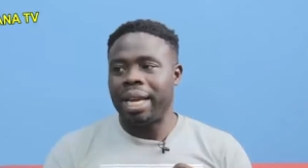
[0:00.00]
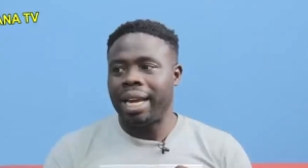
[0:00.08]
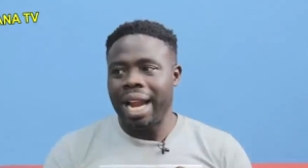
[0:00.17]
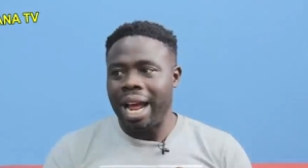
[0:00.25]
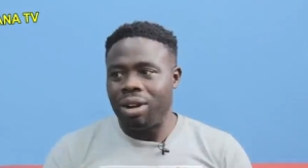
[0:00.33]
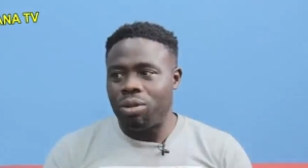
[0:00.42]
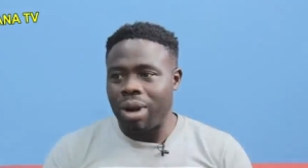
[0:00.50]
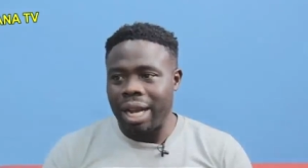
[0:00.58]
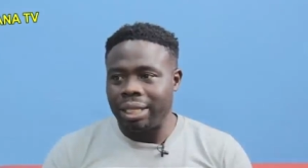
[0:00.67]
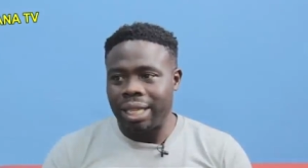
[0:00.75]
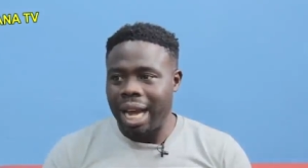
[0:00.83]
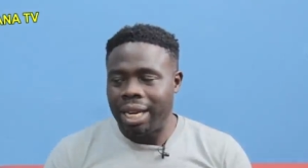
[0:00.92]
me cry no cry
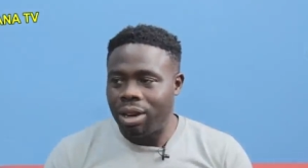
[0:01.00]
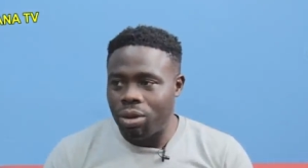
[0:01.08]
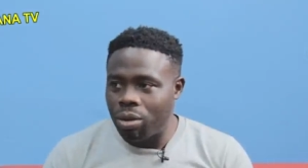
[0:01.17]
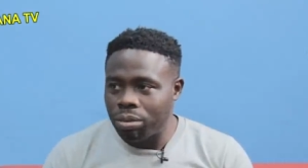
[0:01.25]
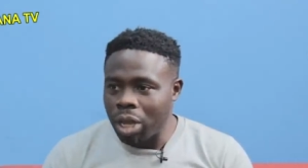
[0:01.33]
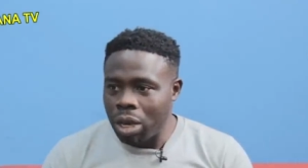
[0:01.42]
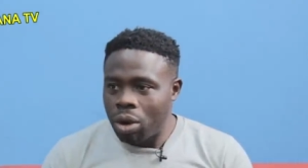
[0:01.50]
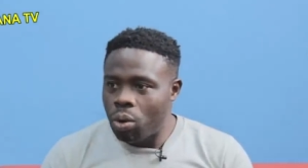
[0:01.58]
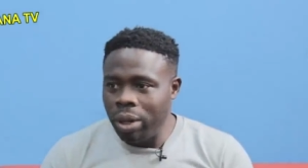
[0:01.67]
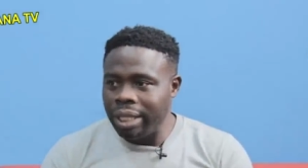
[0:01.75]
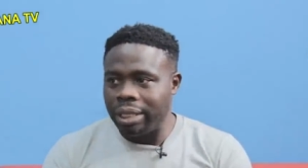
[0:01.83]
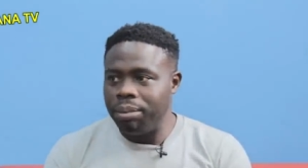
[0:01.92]
answer de no.
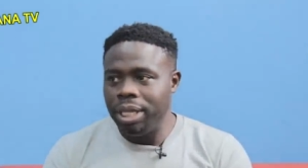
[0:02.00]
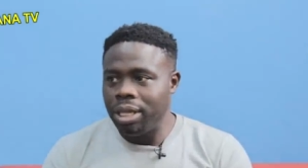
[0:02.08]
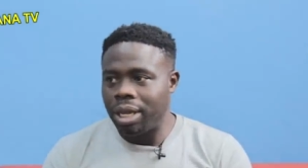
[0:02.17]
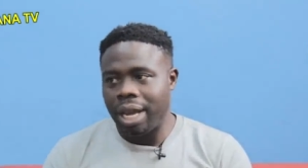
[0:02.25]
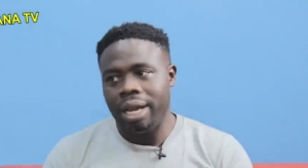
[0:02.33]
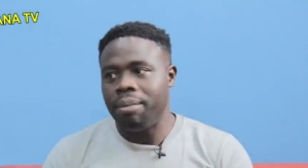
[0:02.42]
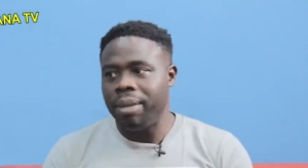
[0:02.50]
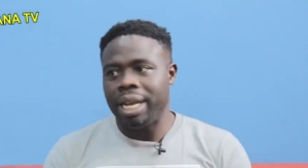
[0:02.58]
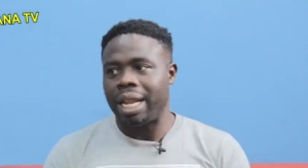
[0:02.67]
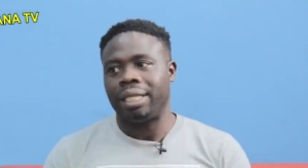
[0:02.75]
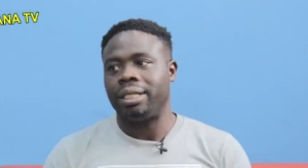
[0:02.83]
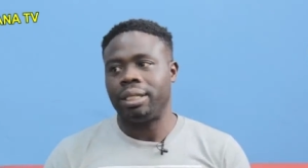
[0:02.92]
Won't me and me
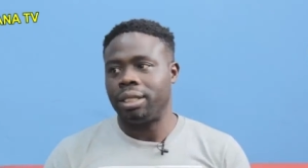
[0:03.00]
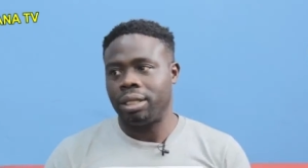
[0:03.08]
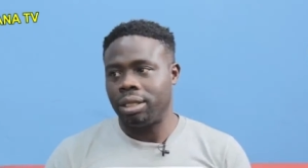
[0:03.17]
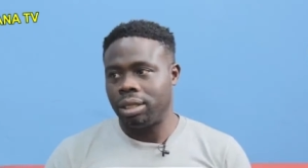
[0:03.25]
nancy.